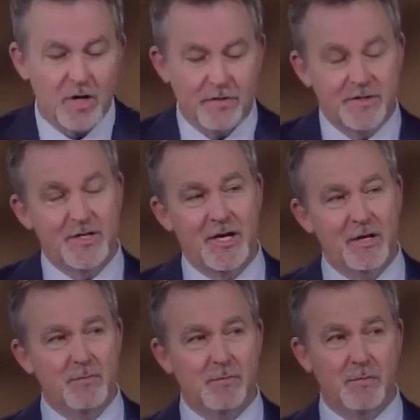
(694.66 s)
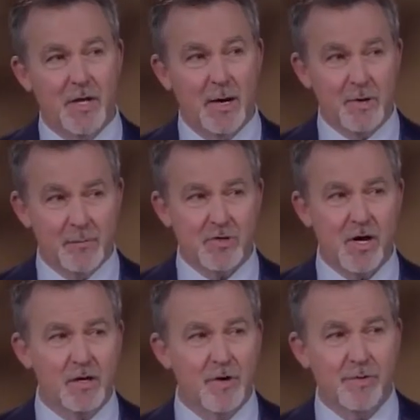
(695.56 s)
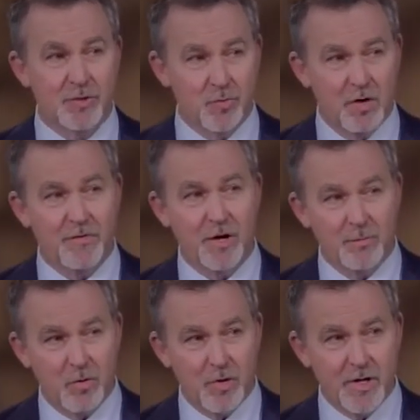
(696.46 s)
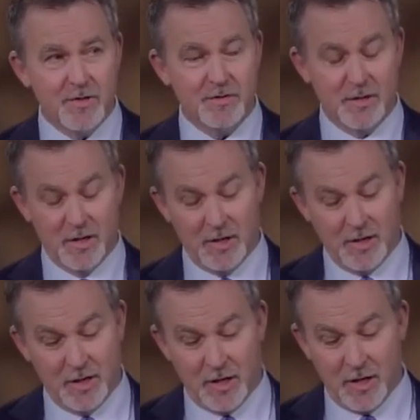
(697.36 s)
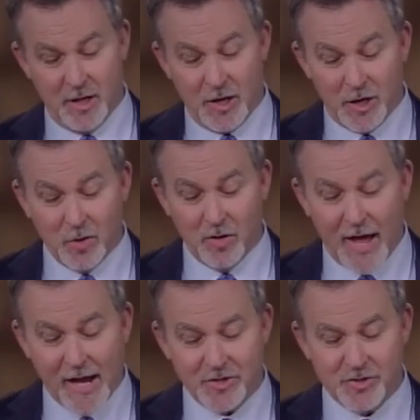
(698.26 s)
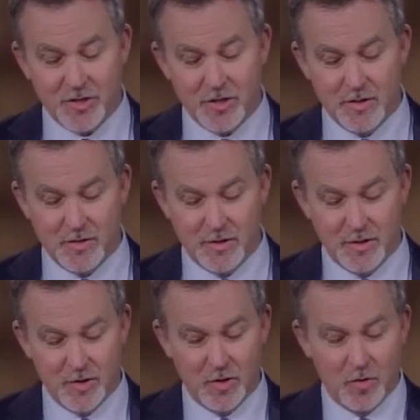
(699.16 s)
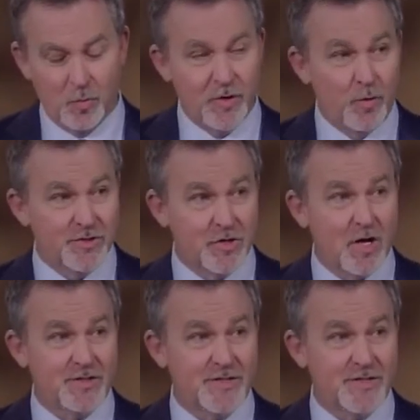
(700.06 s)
of the team, and I'm talking about the 1,200 employees. You know, last year we saw